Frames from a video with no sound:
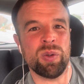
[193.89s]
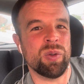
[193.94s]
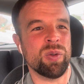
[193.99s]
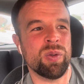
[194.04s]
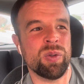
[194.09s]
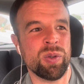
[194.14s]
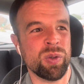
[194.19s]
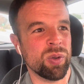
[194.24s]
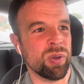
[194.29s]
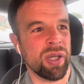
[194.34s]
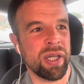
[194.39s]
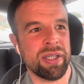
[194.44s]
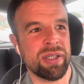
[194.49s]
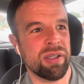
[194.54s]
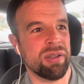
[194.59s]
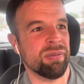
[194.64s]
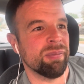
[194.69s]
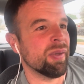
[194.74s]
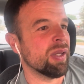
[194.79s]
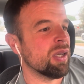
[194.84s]
do like
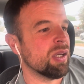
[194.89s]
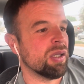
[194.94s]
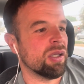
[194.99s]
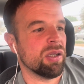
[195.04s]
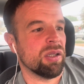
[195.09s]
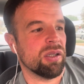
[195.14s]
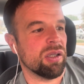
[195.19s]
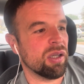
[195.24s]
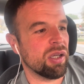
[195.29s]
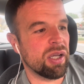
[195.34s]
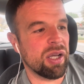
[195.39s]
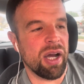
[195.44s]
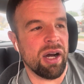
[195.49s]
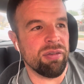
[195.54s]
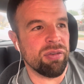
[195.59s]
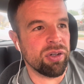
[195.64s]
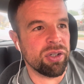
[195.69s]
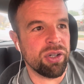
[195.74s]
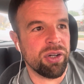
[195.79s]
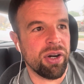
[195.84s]

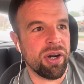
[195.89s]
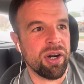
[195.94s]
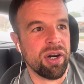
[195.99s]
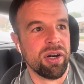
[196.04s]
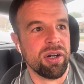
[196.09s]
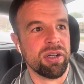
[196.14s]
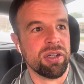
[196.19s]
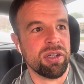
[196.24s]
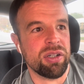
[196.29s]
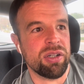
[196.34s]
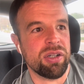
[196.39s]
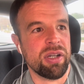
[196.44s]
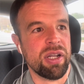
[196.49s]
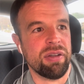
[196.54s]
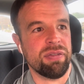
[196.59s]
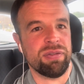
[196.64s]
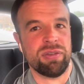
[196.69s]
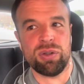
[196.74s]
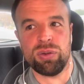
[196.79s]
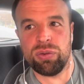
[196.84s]
cover your,
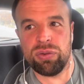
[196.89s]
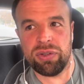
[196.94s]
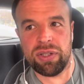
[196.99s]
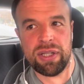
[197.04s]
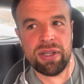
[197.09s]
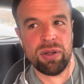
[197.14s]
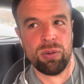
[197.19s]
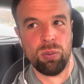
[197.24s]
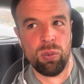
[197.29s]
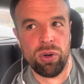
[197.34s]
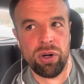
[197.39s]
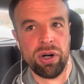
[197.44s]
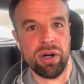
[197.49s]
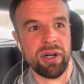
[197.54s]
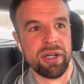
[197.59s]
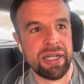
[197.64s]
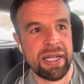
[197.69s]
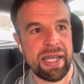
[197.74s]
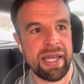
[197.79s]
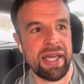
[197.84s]
if you see the word
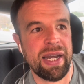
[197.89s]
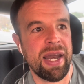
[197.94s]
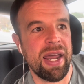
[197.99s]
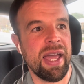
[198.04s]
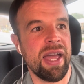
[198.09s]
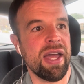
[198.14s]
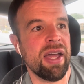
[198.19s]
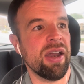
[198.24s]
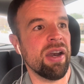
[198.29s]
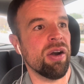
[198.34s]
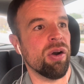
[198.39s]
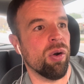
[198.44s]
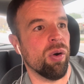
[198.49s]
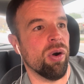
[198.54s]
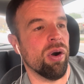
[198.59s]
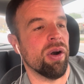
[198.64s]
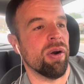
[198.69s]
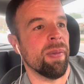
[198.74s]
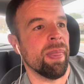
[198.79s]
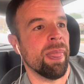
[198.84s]
querer or